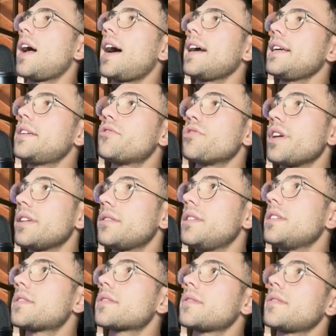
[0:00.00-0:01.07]
I create
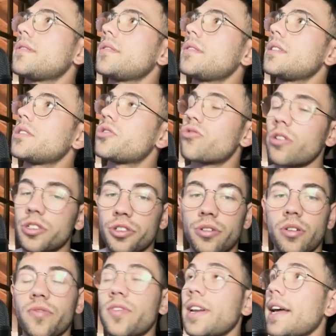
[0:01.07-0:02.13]
this structure
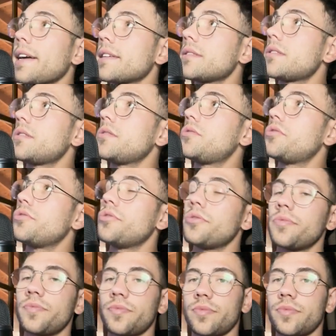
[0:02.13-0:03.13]
of client to